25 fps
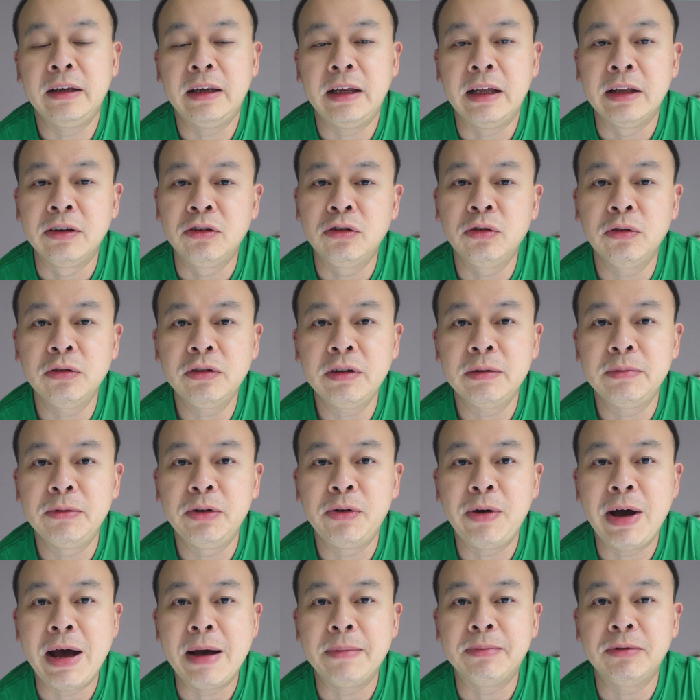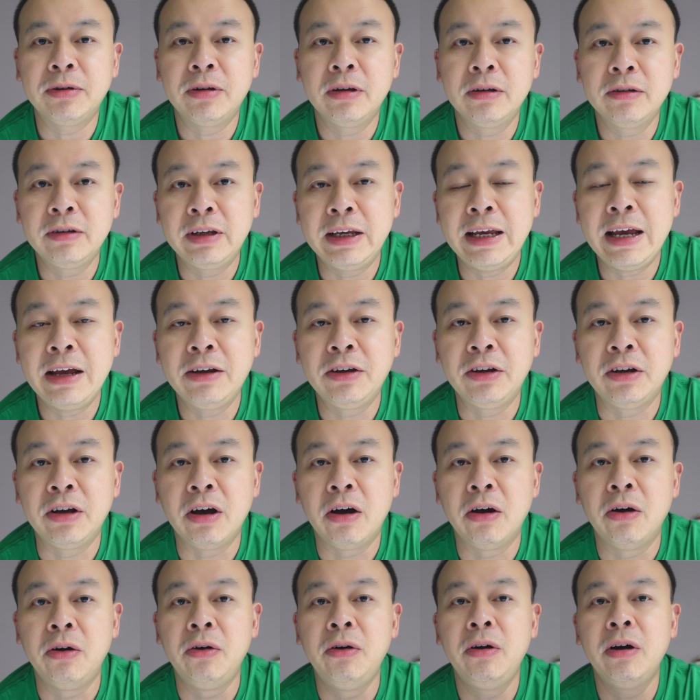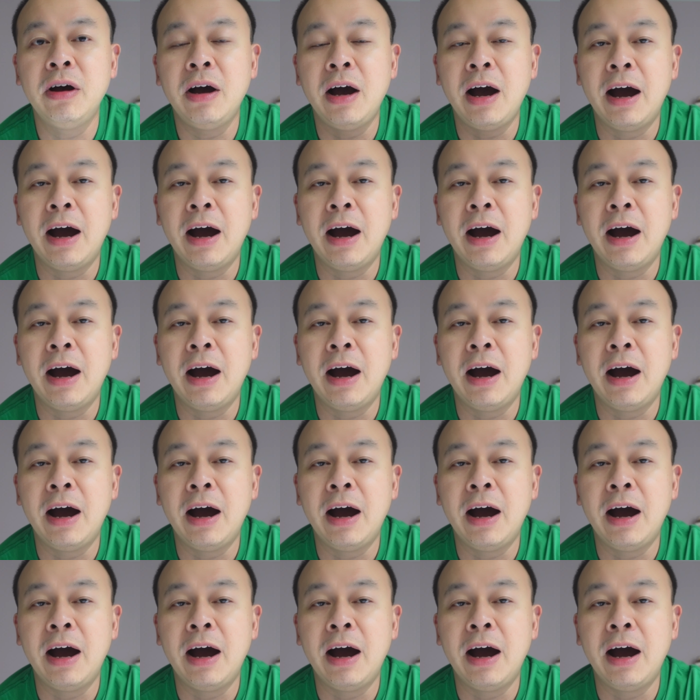install some new apps, see how you go.